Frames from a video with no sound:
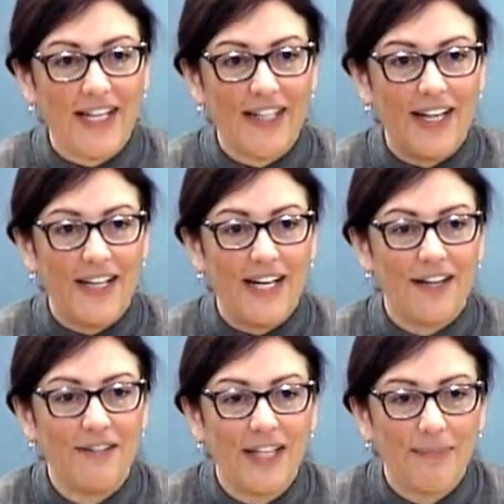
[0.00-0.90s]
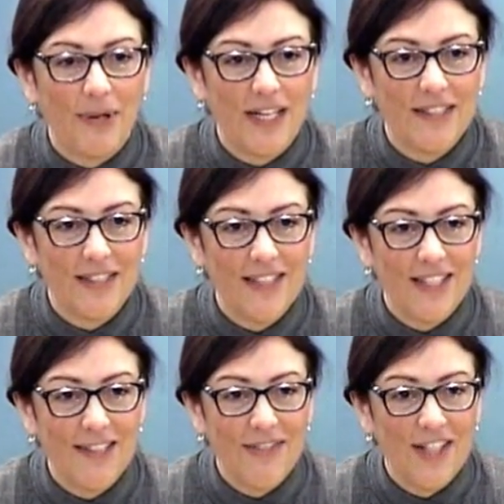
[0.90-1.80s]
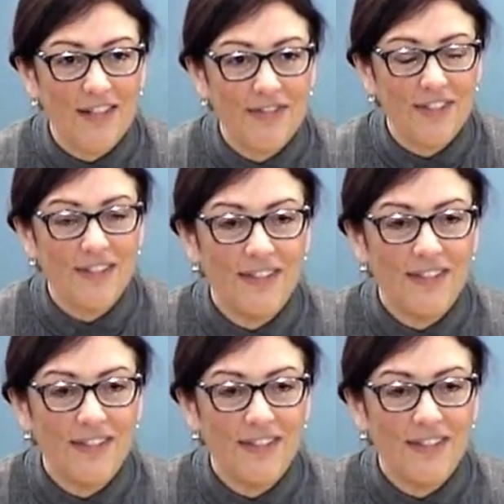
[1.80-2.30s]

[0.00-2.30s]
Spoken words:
and how that process has evolved.